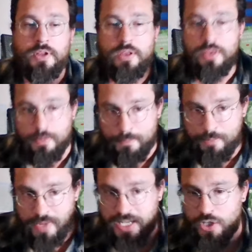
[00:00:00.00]
The
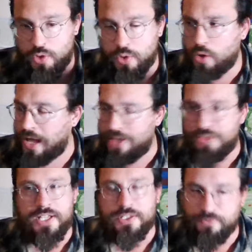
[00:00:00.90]
minute you call, I
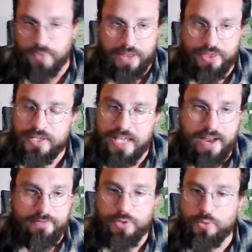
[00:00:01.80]
think it's I think they
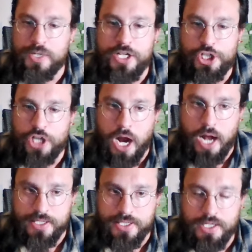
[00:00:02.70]
have 3
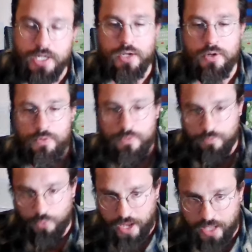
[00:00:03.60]
shots
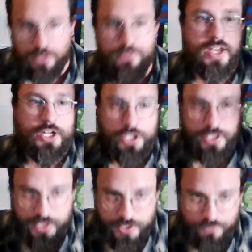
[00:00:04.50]

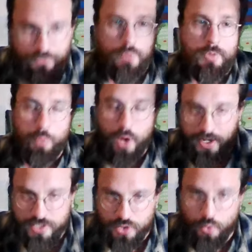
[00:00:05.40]
elevations from the
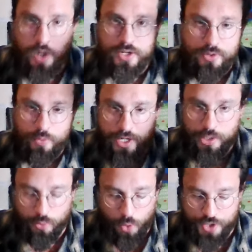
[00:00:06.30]
practice squad to the
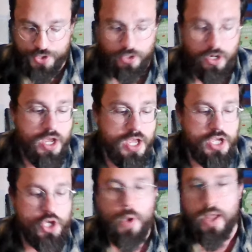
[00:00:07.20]
regular roster.
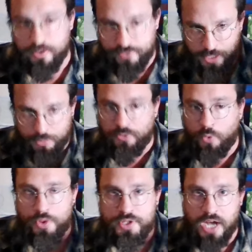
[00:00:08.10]
You elevate them a
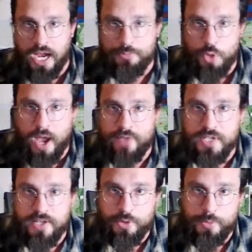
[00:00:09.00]
fourth time, you have to
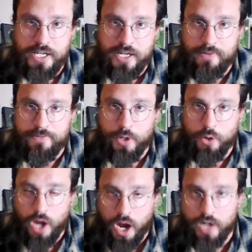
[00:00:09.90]
give them an
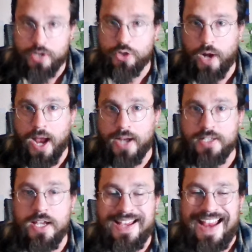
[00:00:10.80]
NFL contract,
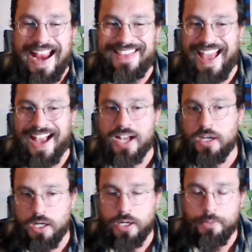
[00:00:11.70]
and that
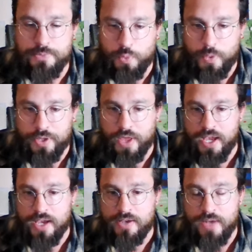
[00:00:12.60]
comes with
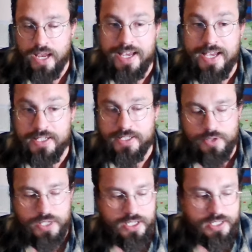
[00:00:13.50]
a, a hit to
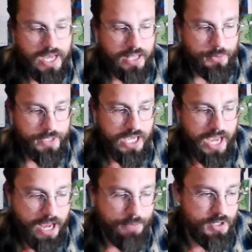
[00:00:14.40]
the salary
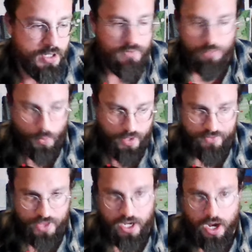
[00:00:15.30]
cap for whatever
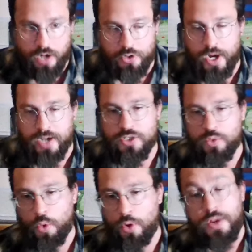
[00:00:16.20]
that contract is
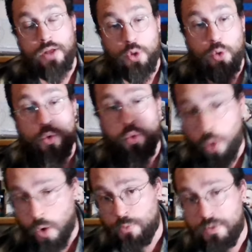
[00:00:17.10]
worth. Now, don't
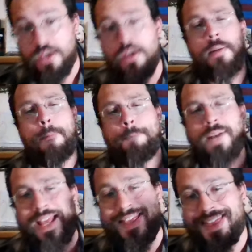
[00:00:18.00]
quote me but
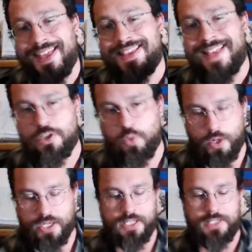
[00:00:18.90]
I think that's
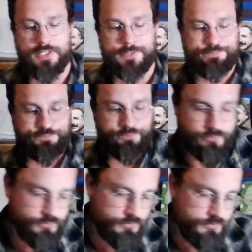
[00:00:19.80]
what it is.
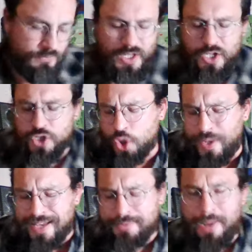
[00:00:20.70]
So
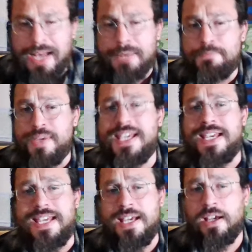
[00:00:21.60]
it might
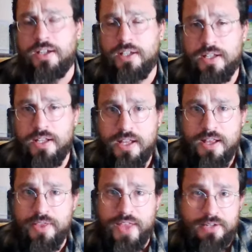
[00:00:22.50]
be
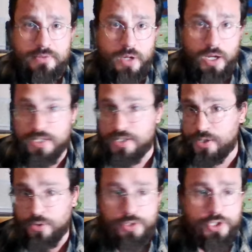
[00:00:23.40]
that
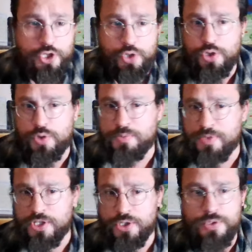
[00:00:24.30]
until the Juju
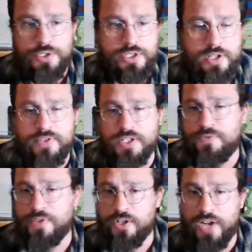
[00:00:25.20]
Smith Schuster stuff gets figured